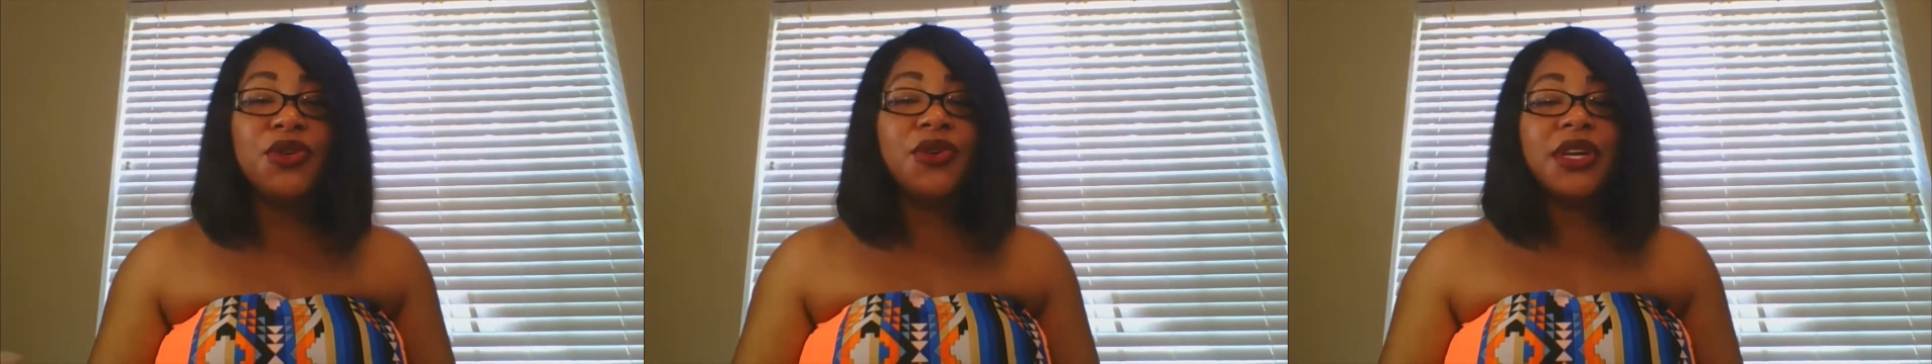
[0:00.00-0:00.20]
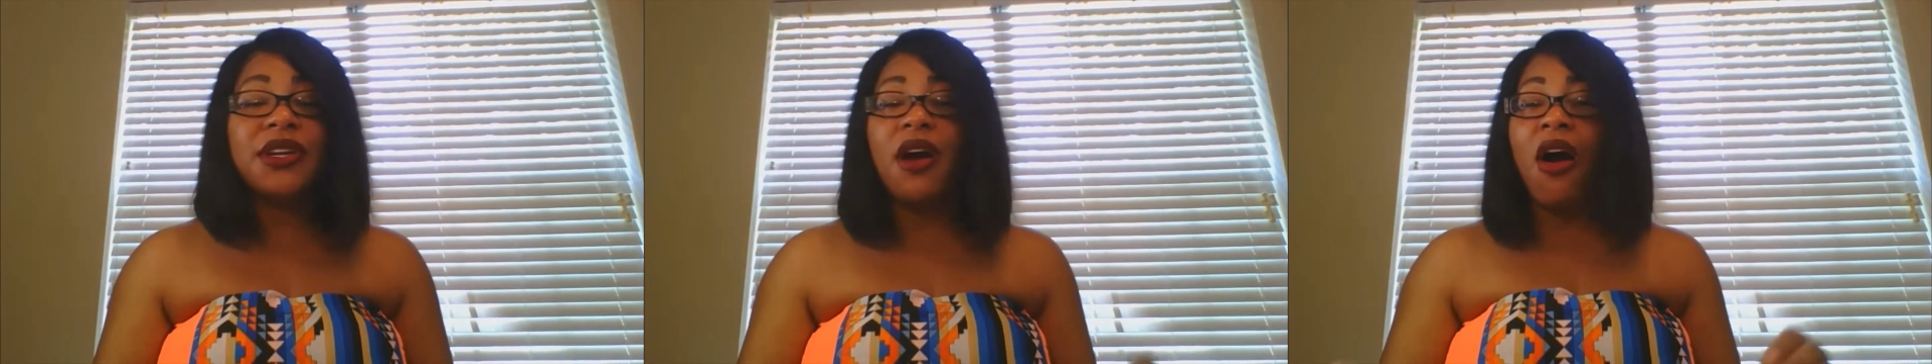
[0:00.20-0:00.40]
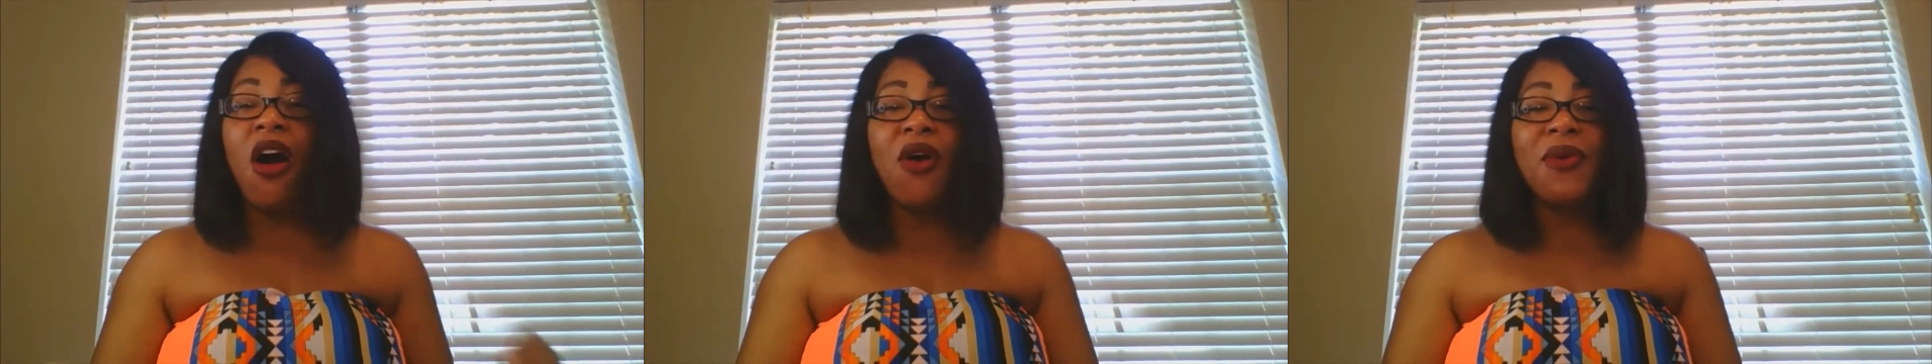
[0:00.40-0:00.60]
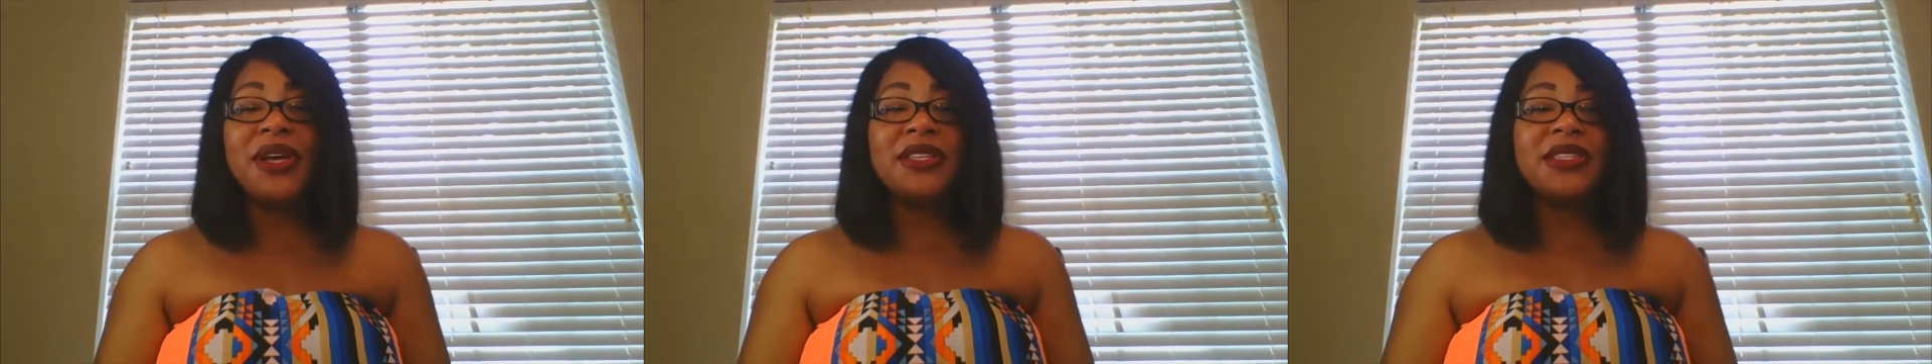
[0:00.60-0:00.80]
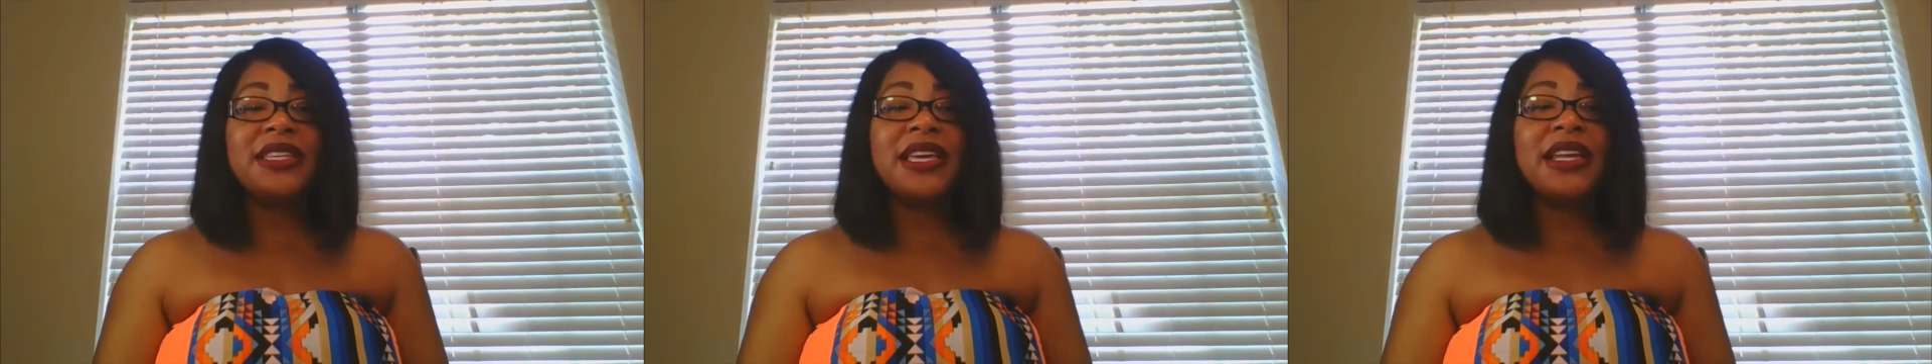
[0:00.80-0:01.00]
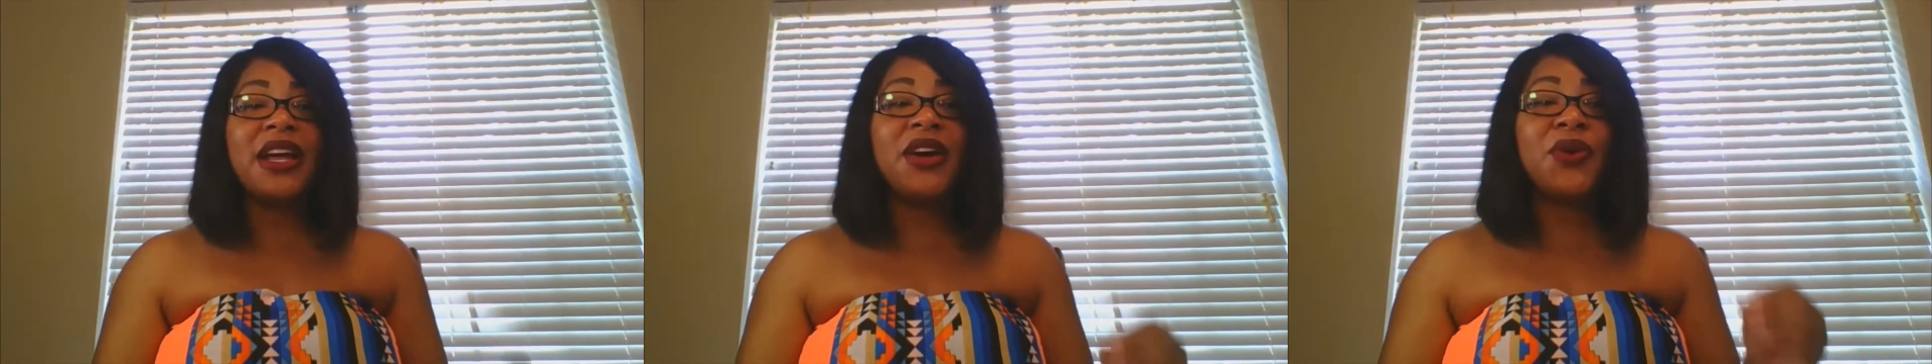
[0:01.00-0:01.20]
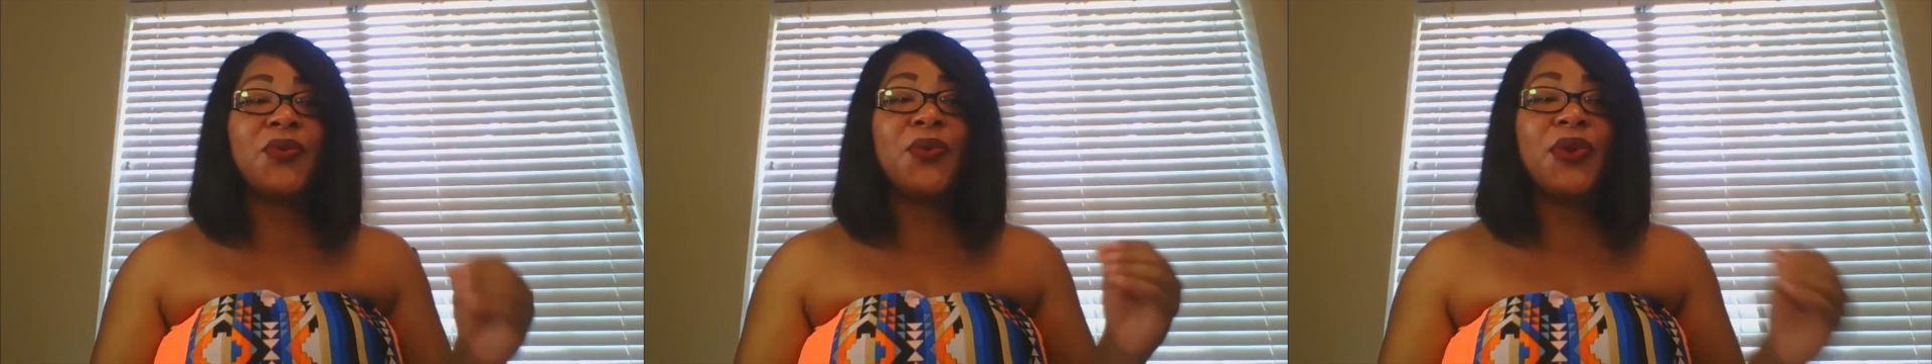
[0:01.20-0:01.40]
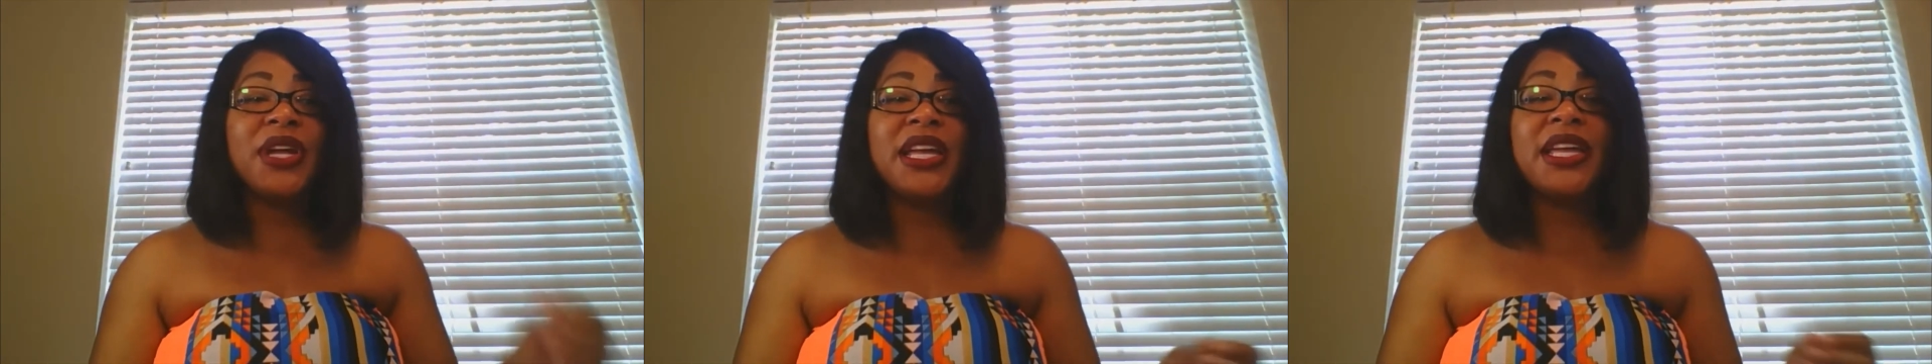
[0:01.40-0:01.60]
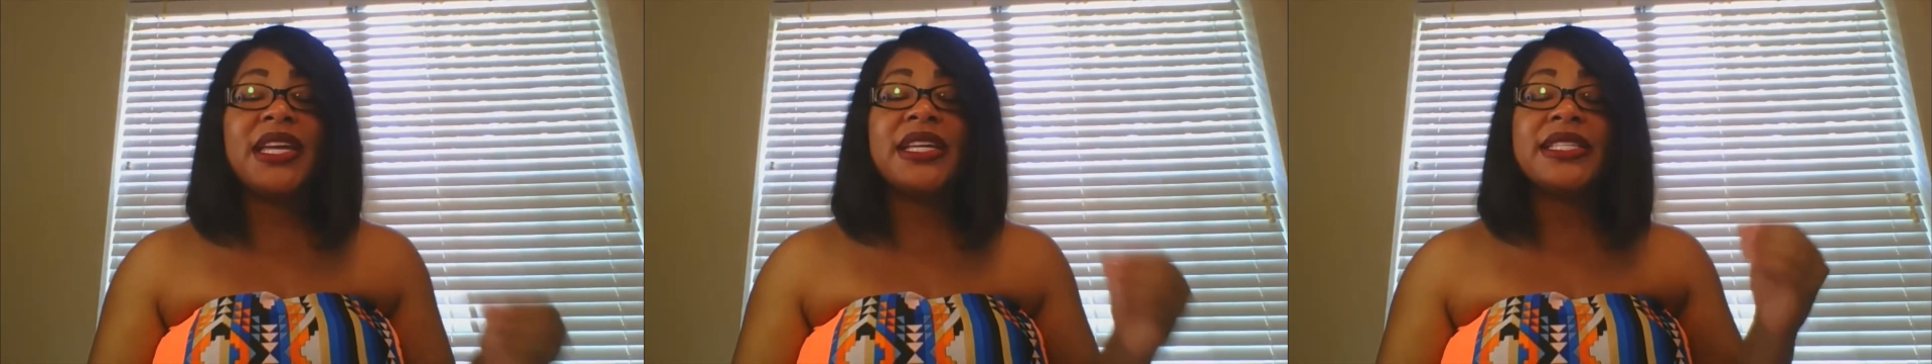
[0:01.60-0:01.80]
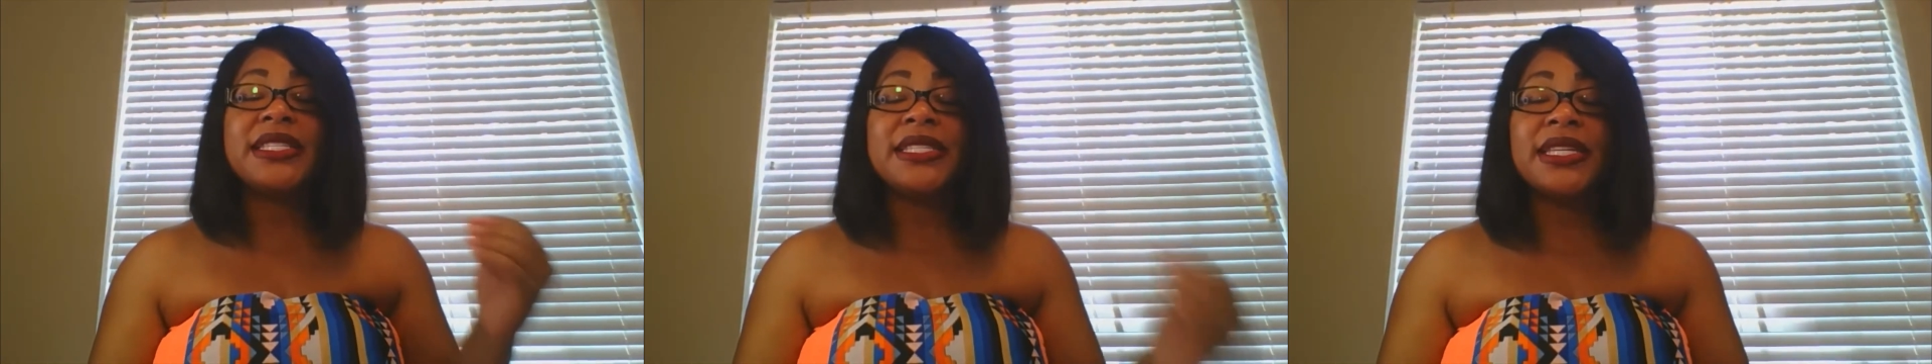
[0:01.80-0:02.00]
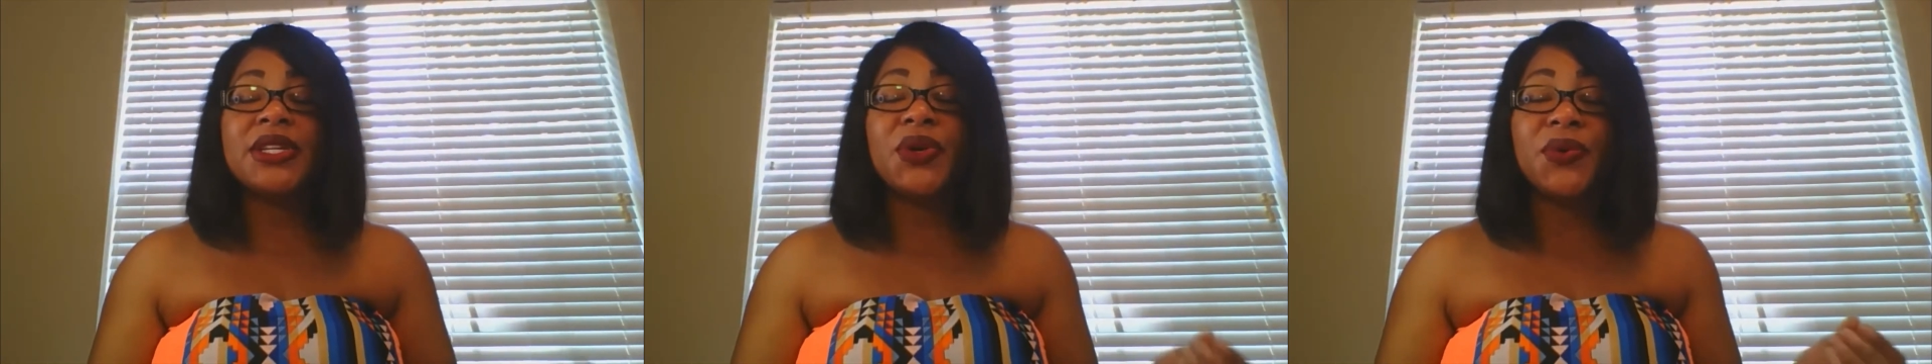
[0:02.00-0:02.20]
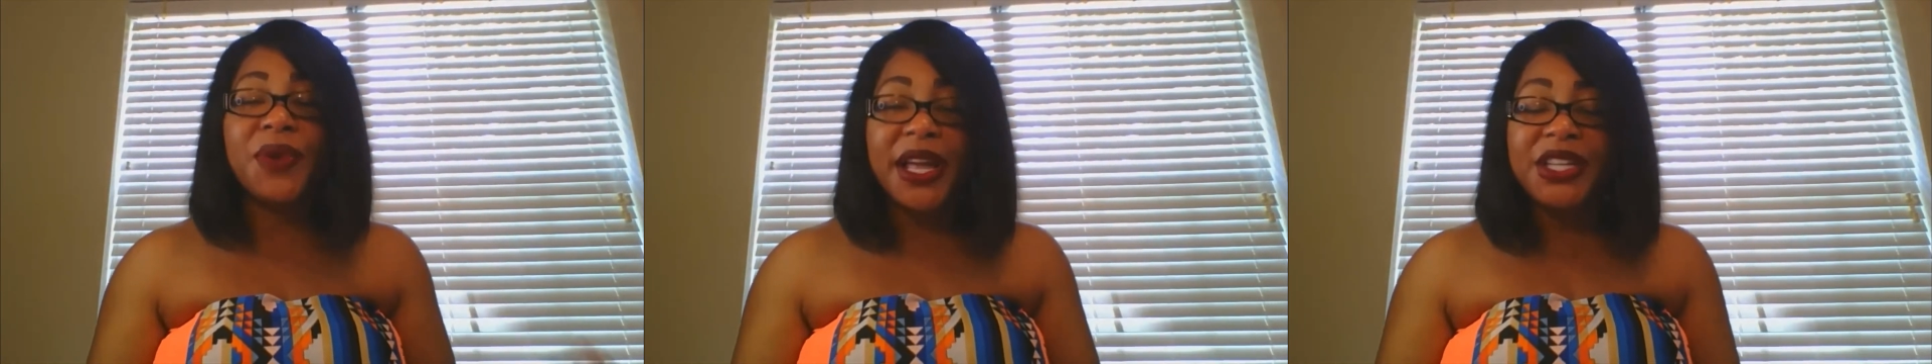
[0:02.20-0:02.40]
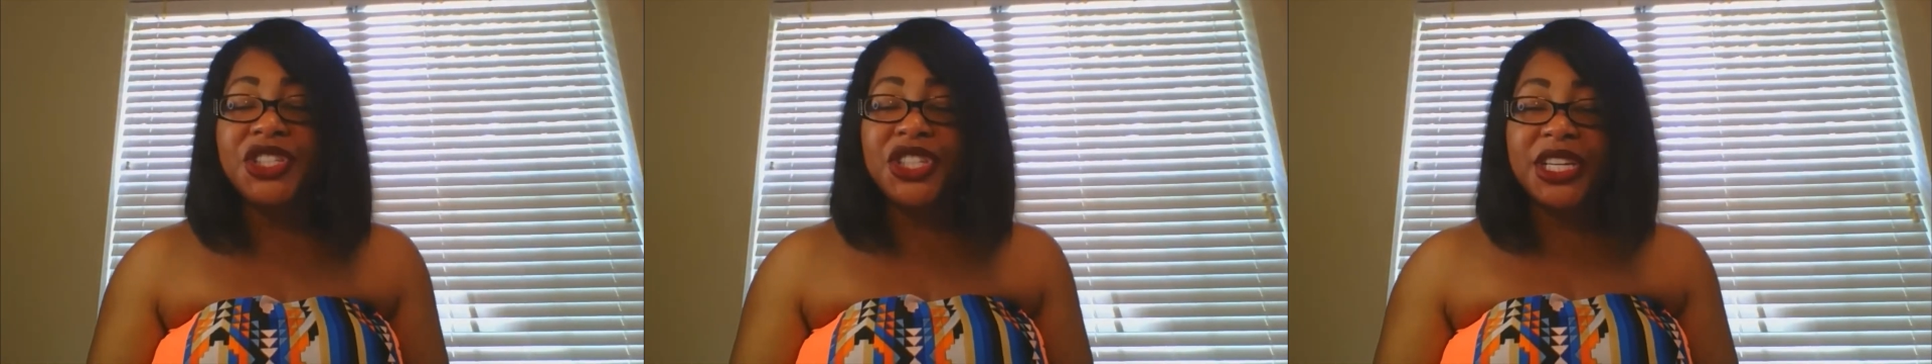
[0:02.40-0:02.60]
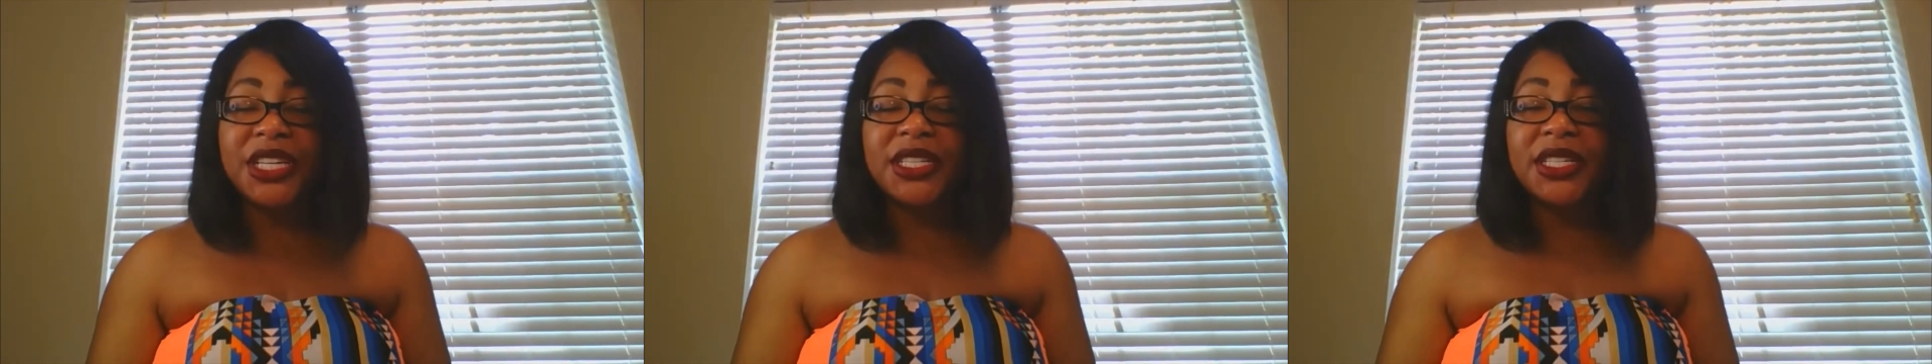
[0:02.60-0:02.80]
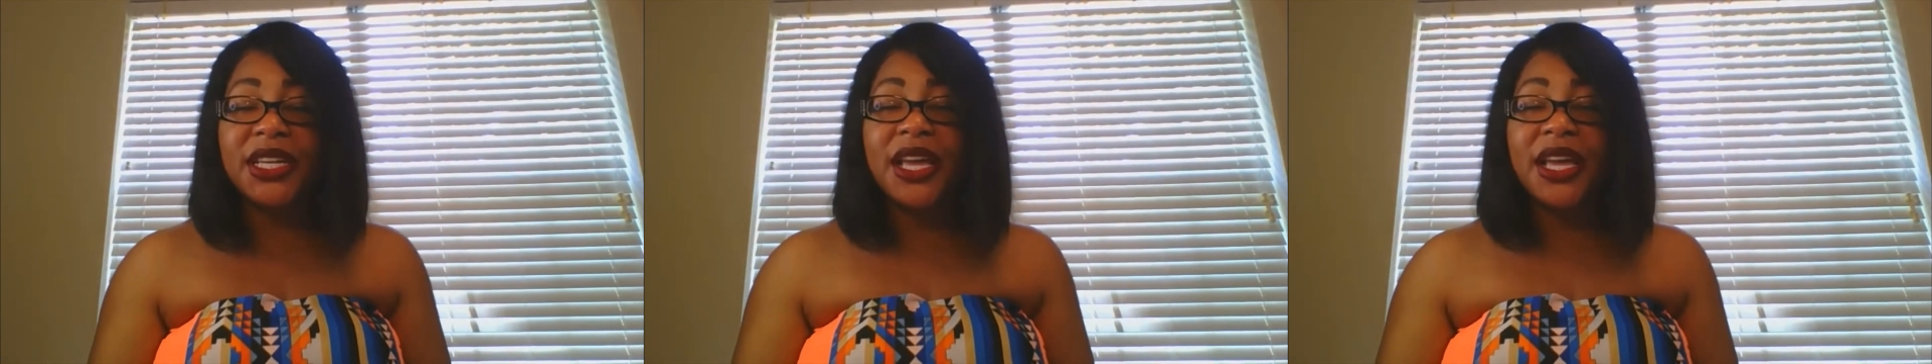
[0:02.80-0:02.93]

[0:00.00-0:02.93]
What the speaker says: You can always get a reconsideration.